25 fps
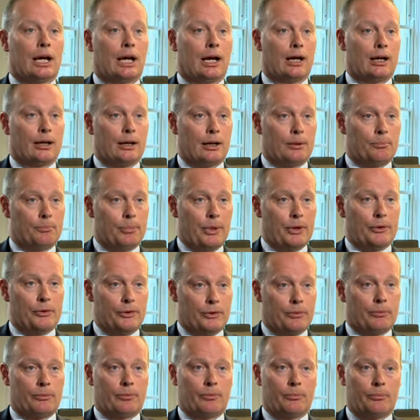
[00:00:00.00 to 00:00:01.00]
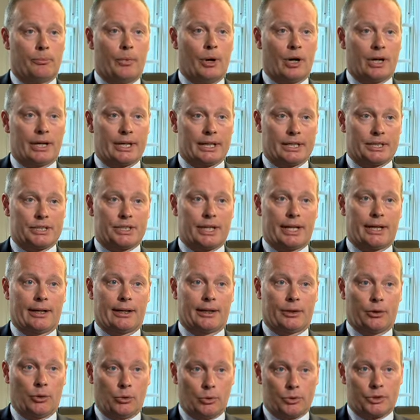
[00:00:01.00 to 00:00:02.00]
uh, both market
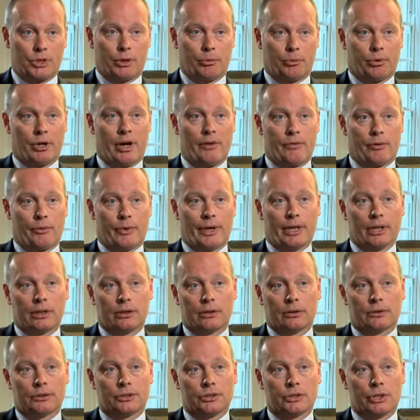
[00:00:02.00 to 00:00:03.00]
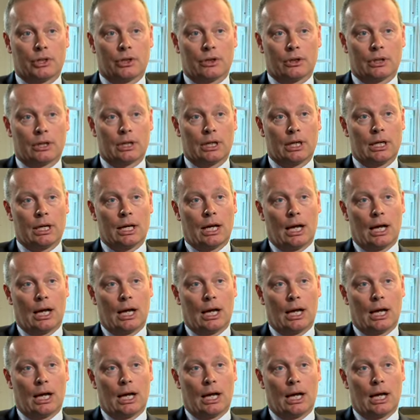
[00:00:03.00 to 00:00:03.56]
sale and also private rental stock.